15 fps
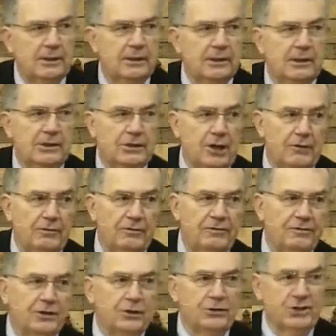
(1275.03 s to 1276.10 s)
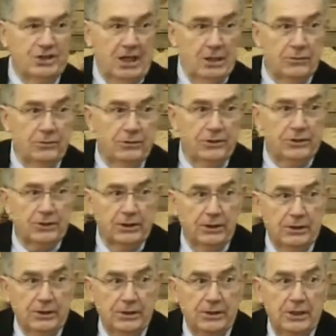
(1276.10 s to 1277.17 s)
the dove goes out,
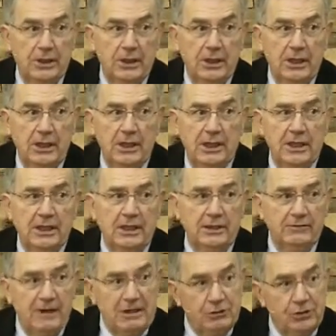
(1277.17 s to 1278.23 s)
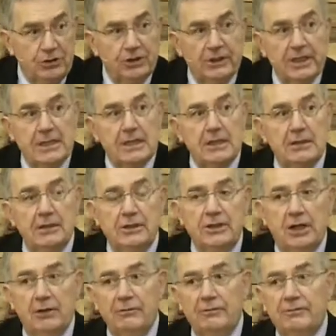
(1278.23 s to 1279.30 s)
and eventually the
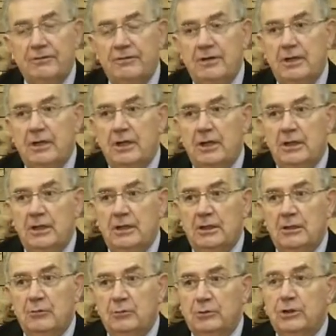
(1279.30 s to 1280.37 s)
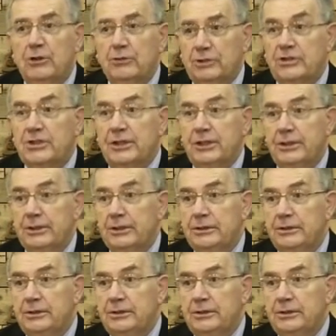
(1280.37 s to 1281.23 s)
dove will not return.